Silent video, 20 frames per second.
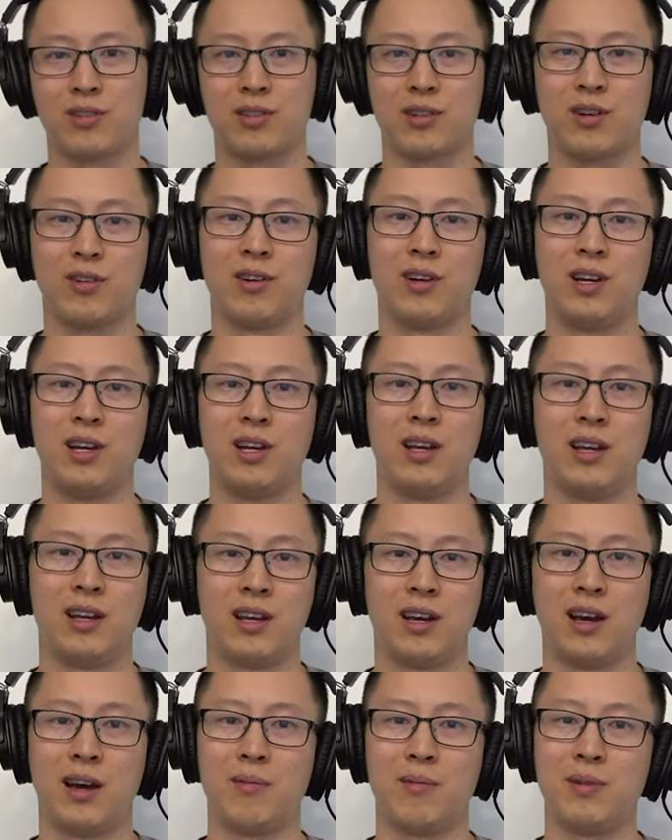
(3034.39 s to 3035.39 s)
So
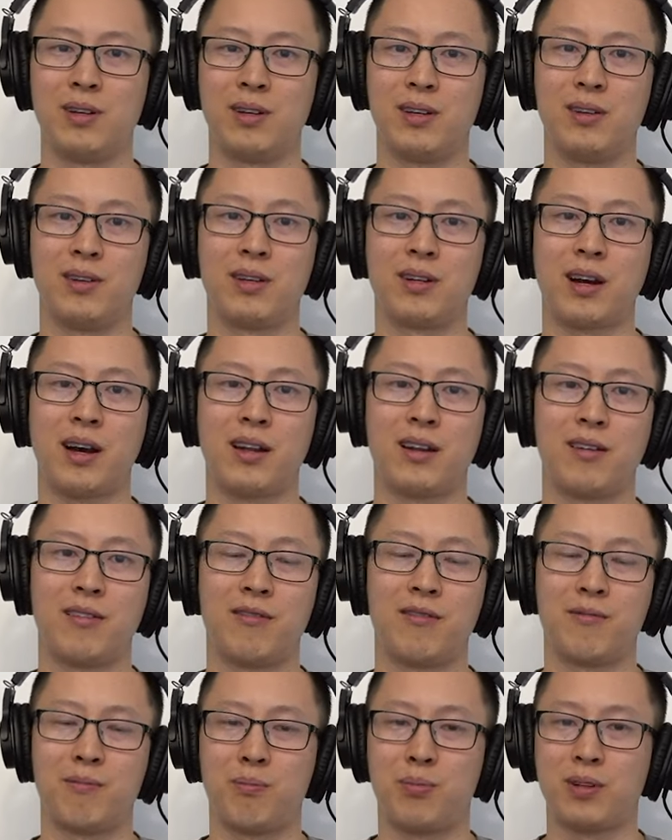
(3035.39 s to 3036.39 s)
um, you, you can kind
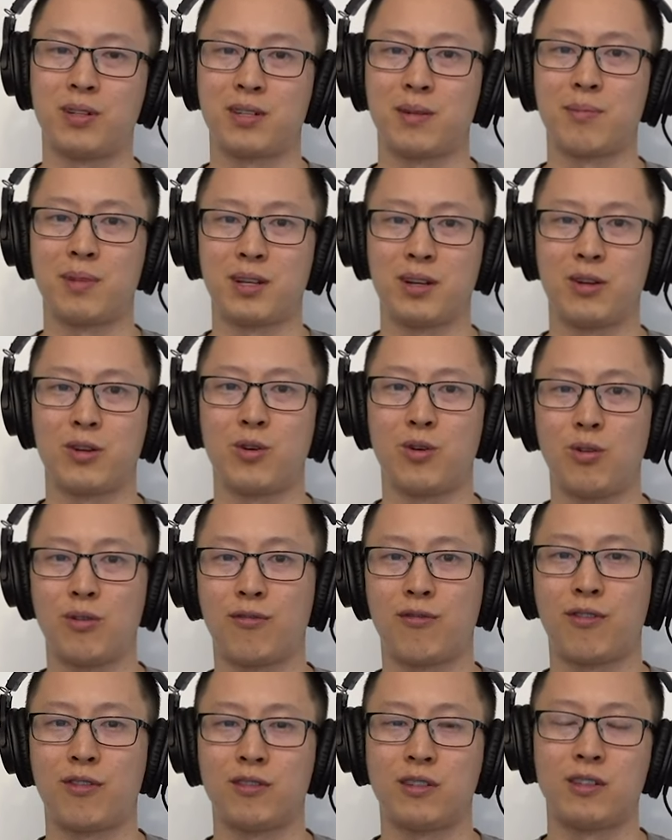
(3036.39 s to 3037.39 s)
of put something on
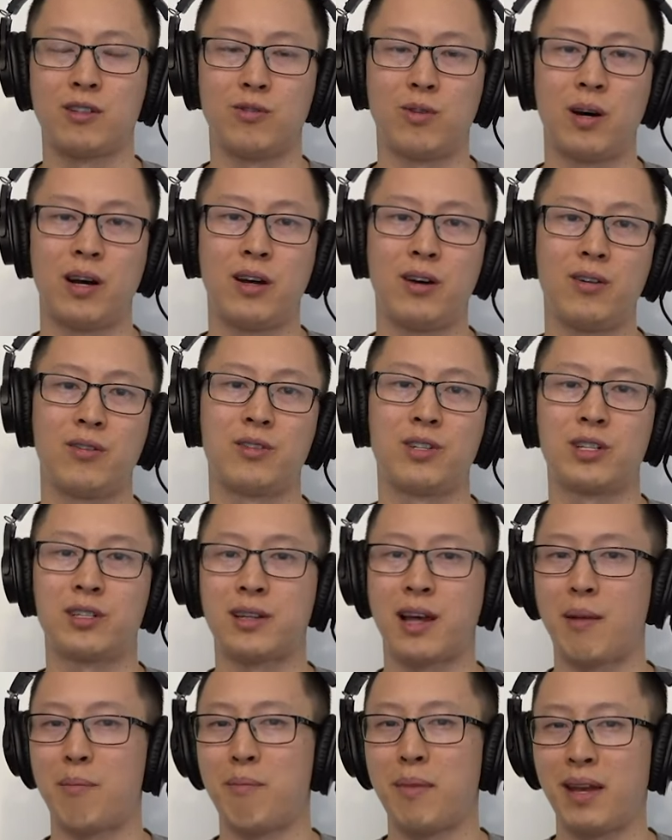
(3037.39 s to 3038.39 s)
hold for a little while just
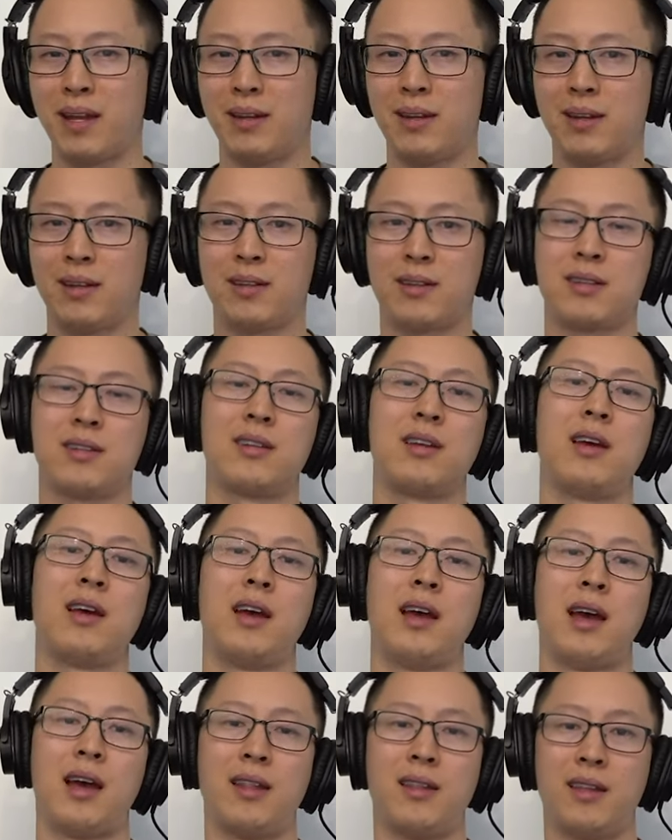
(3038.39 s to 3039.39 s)
at maintenance,
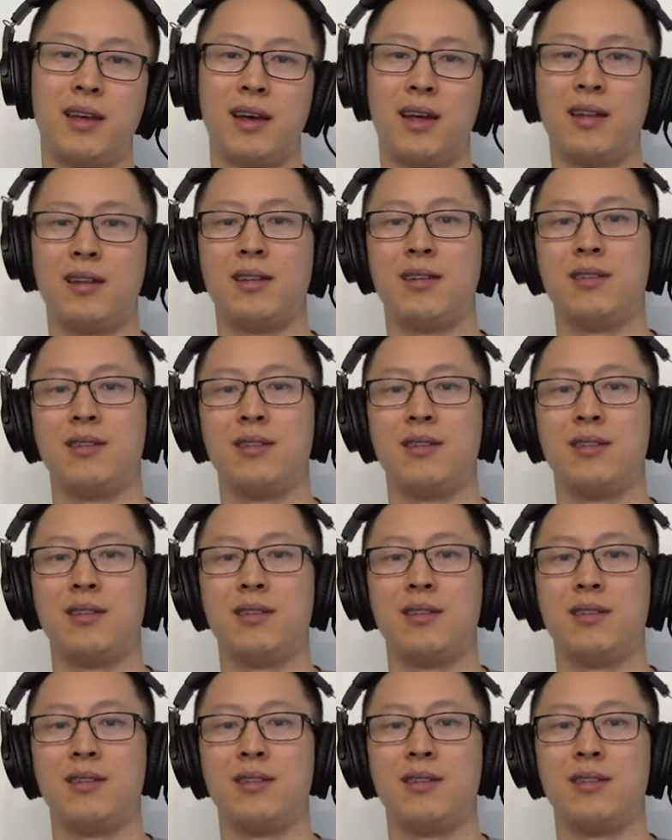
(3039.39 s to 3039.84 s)
and then